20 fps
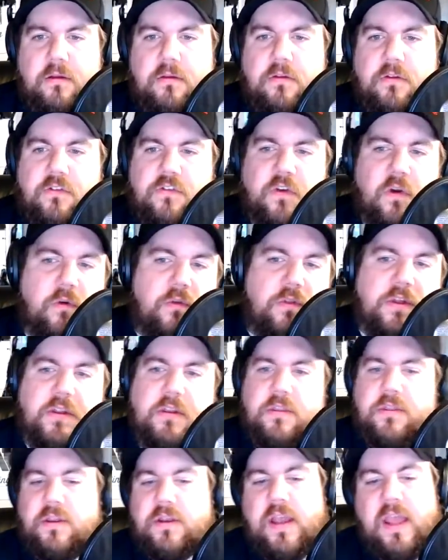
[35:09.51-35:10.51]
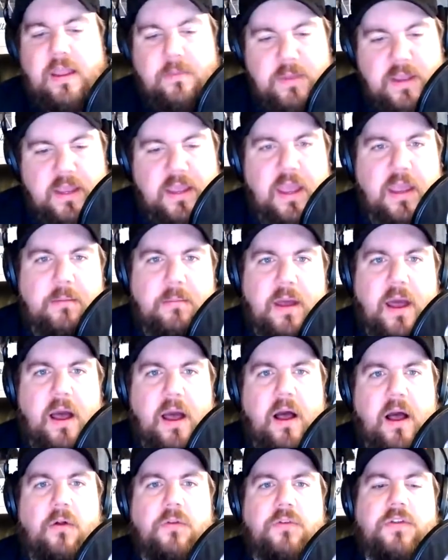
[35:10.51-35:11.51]
So the naming came
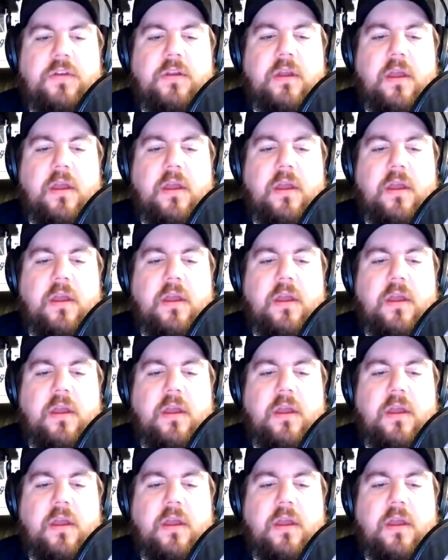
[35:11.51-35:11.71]
out,